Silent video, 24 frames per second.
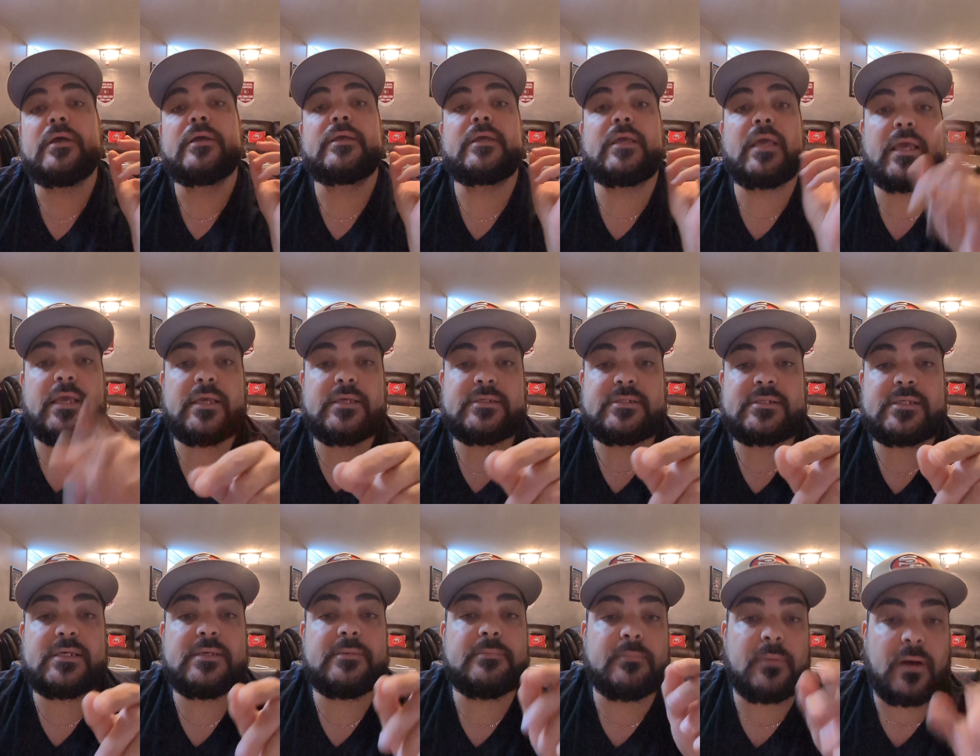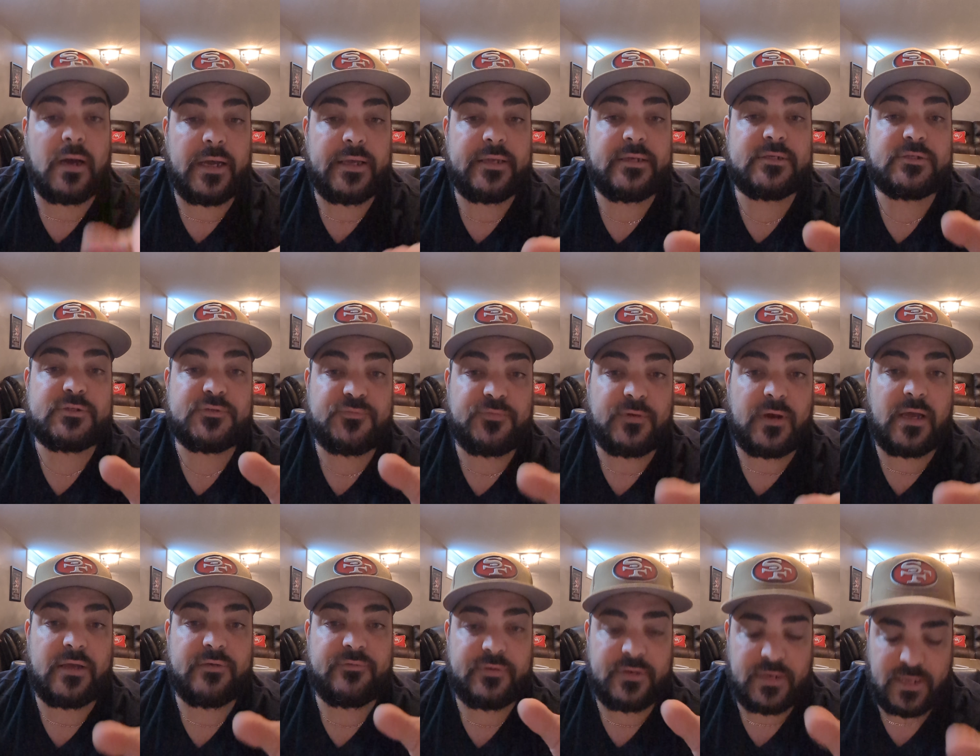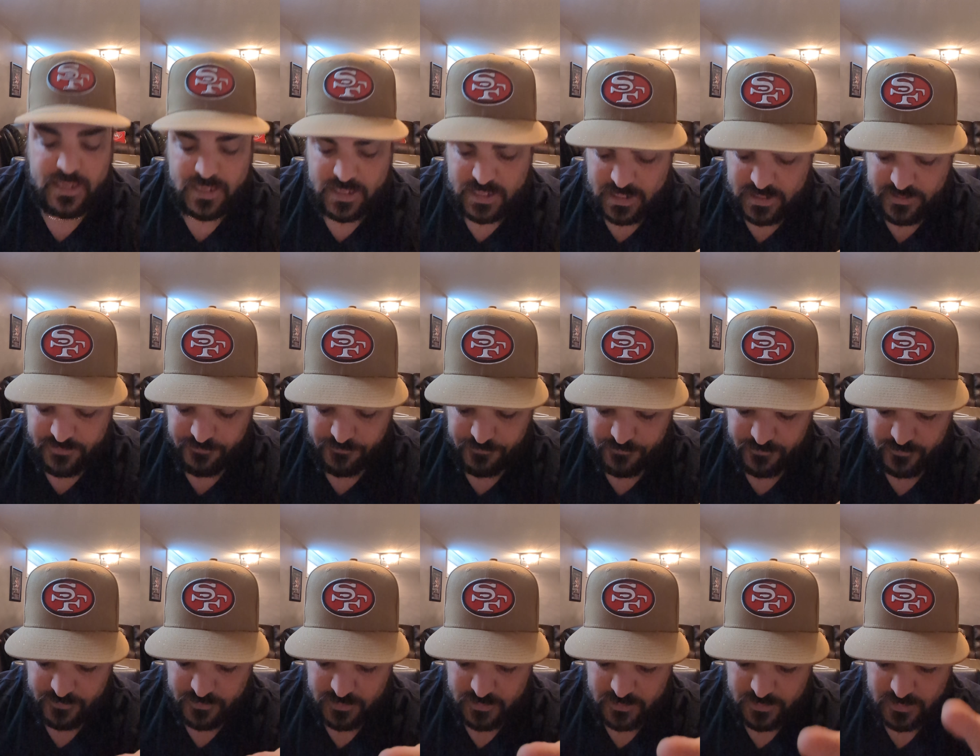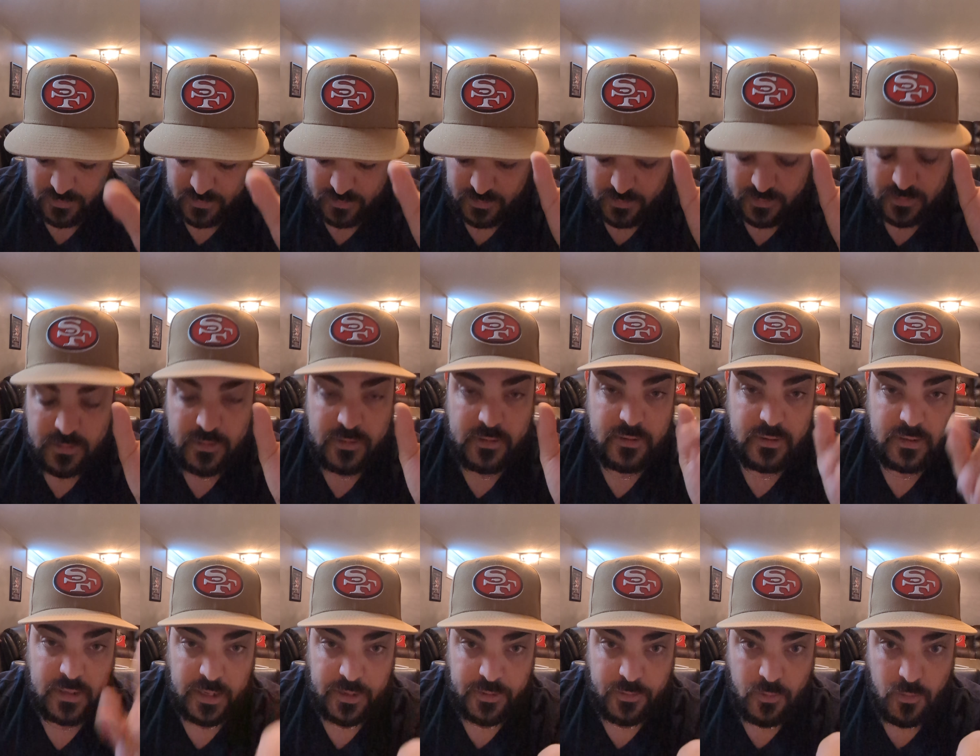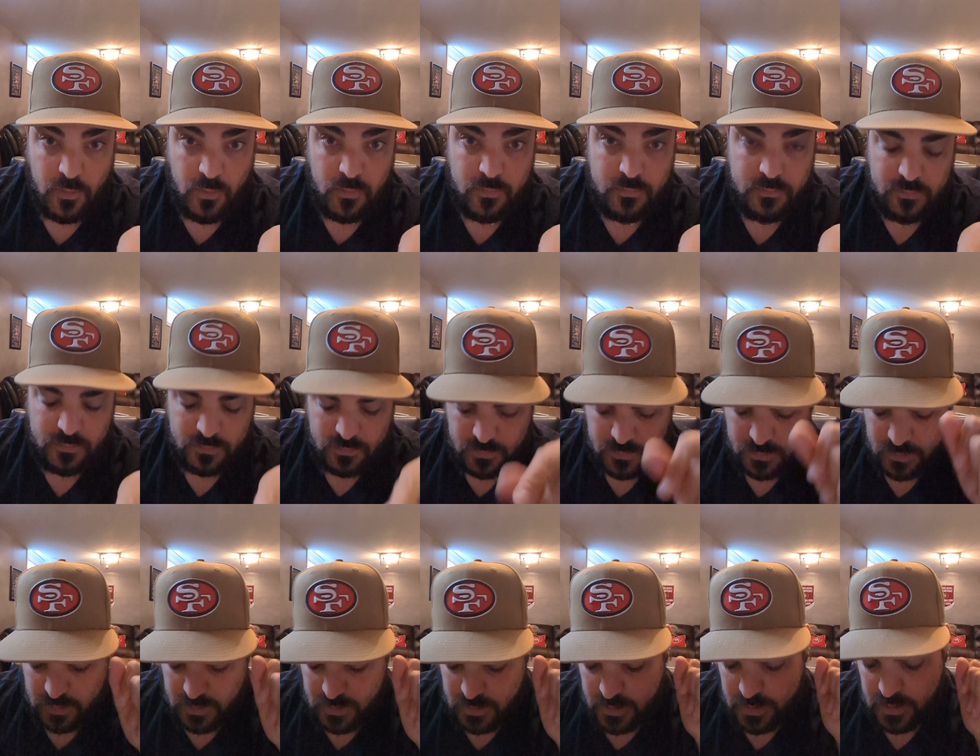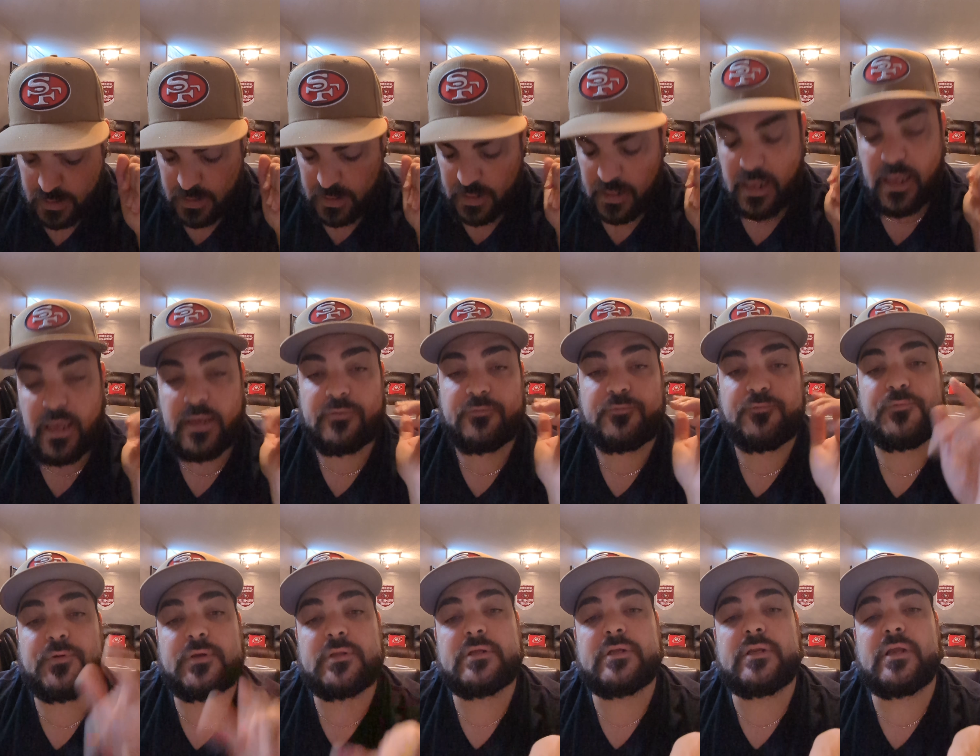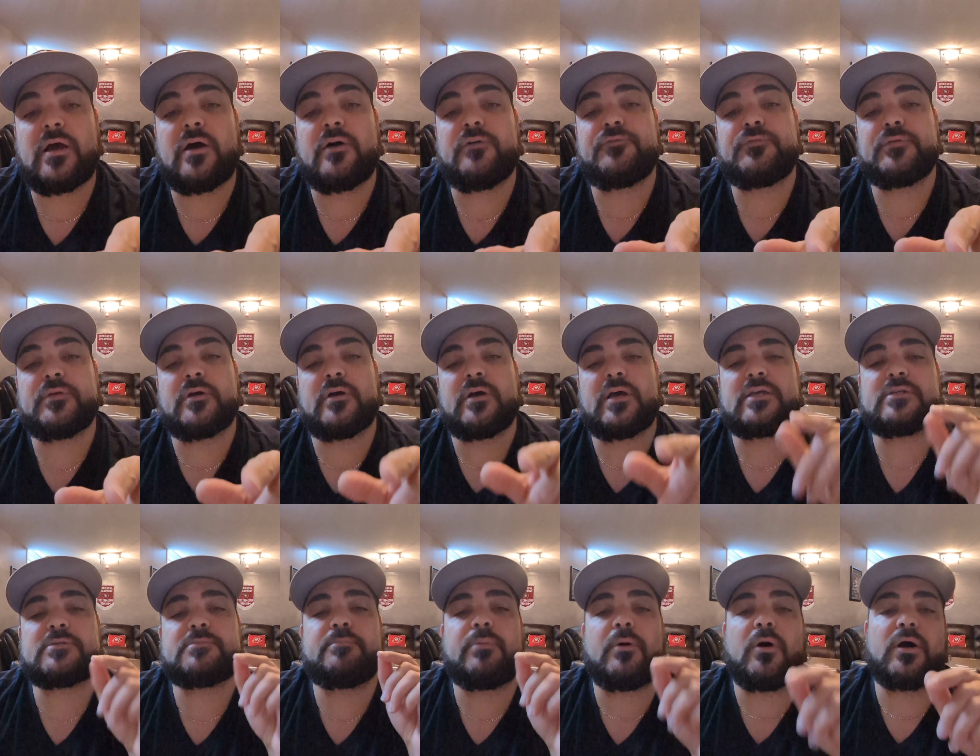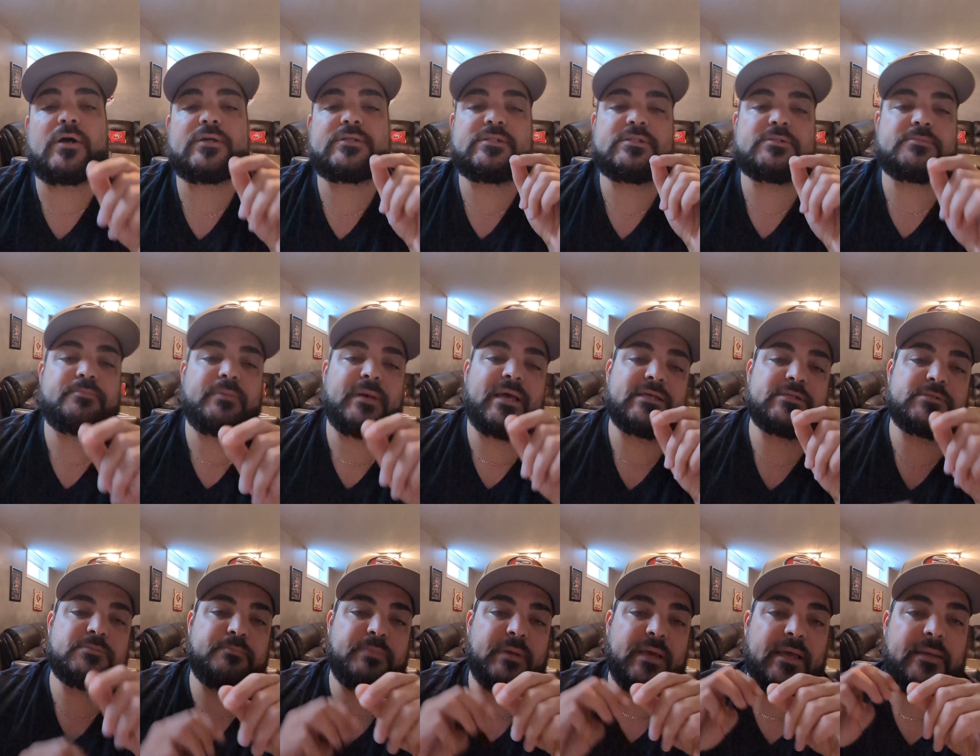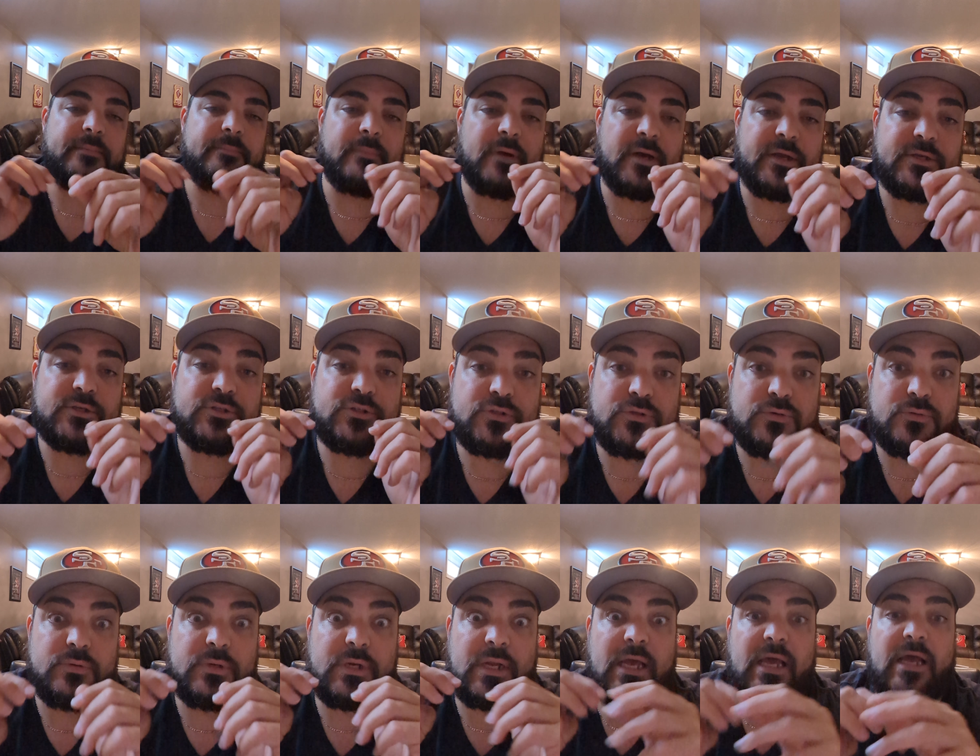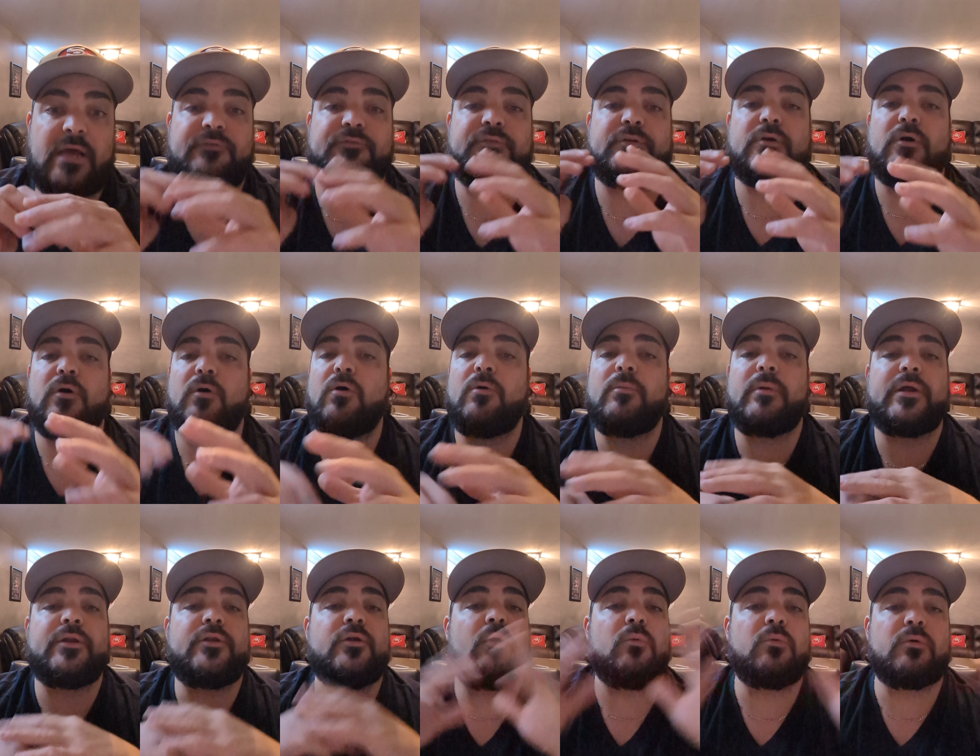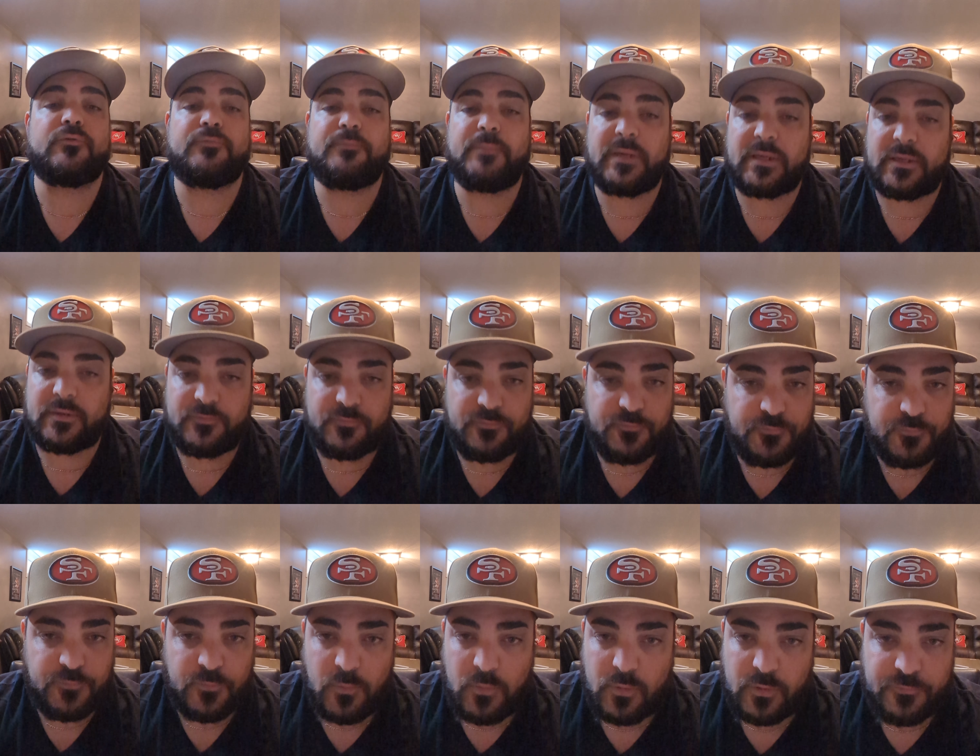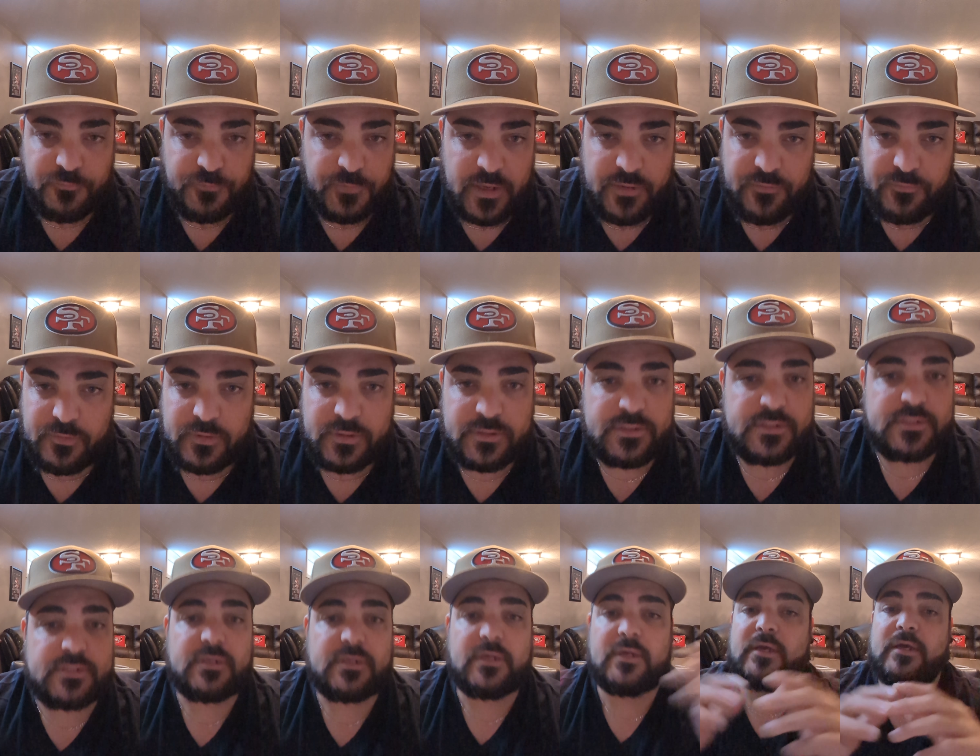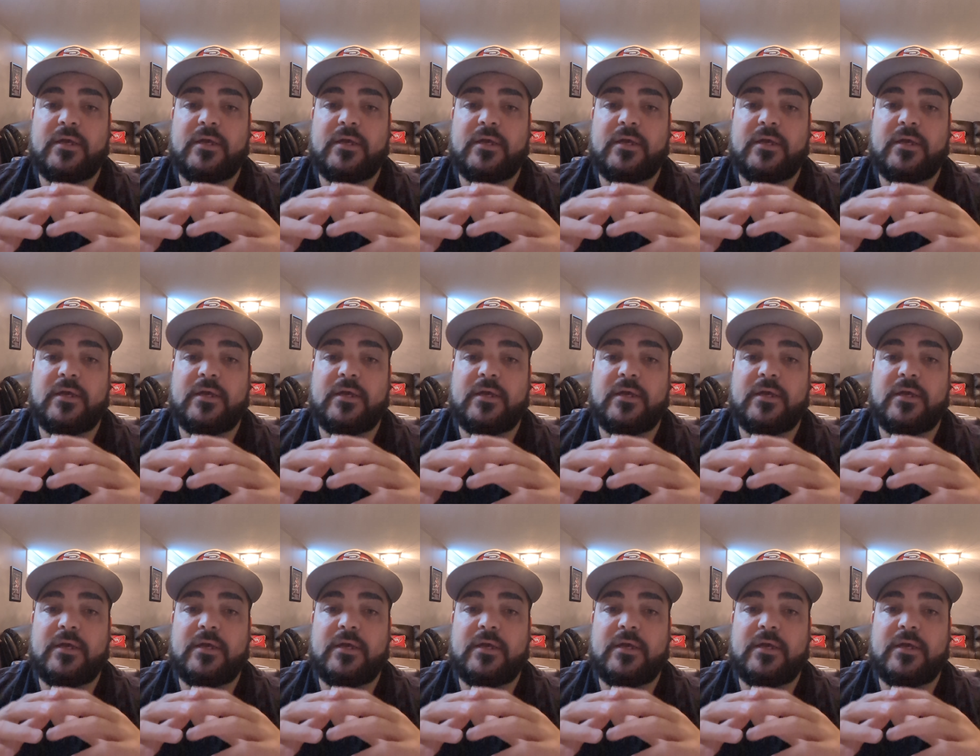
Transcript: KC -5.5 at home. And Philadelphia as Box's best bet -2.5 at home. I know we're picking 4 favorites.